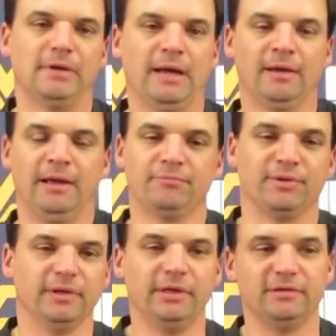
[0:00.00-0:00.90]
I'm
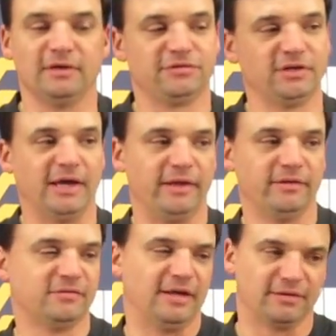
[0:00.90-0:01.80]
pleased, and I should have added
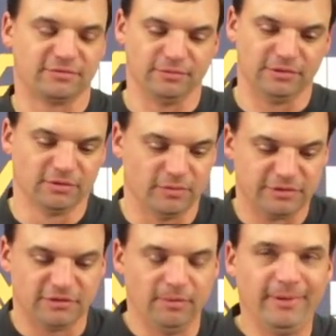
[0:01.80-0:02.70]
this, Alex, to your
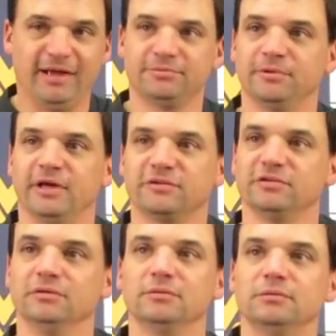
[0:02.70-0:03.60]
question. Our pass
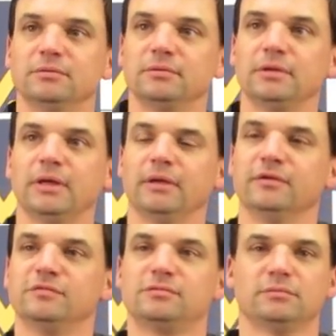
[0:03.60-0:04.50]
protection
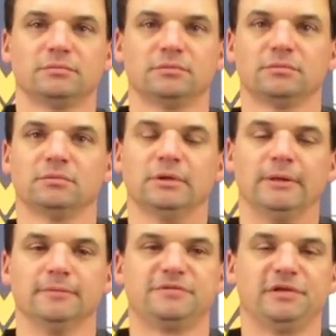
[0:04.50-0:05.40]
has,
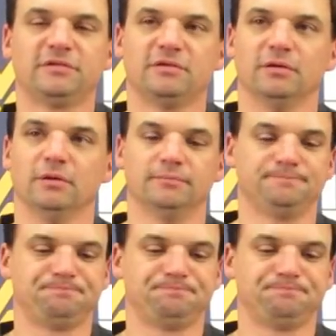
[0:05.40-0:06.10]
since the